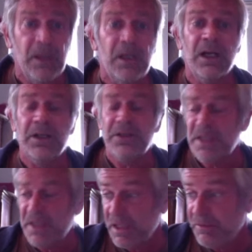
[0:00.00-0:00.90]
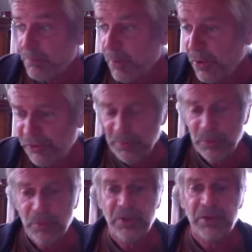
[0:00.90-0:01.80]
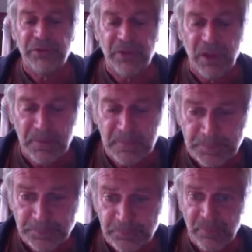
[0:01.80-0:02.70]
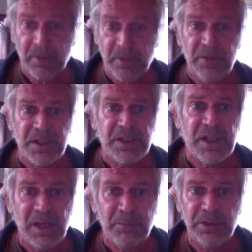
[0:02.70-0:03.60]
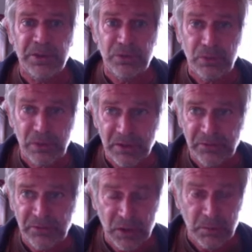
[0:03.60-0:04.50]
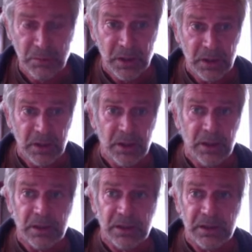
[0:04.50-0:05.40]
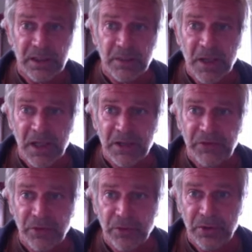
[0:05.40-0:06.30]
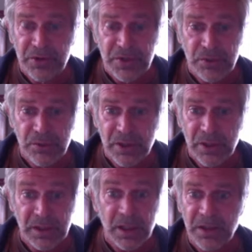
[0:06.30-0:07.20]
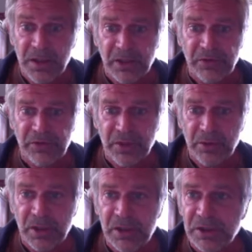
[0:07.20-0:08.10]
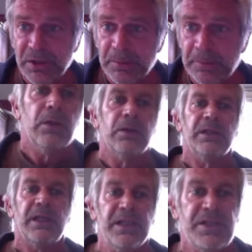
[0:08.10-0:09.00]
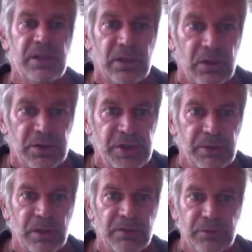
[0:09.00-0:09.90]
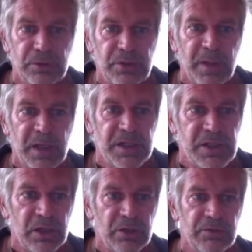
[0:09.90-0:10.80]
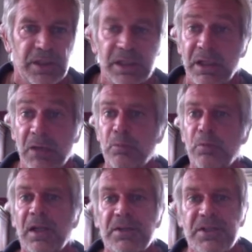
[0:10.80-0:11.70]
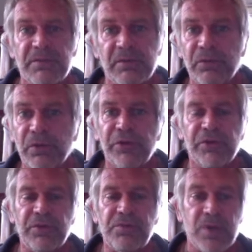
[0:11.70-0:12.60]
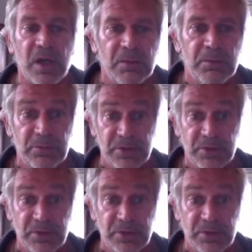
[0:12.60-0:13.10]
And it is even possible that things that happen in your lifetime can get passed on to the next generation. Okay, in psychology, we have a real debate over the relative influences of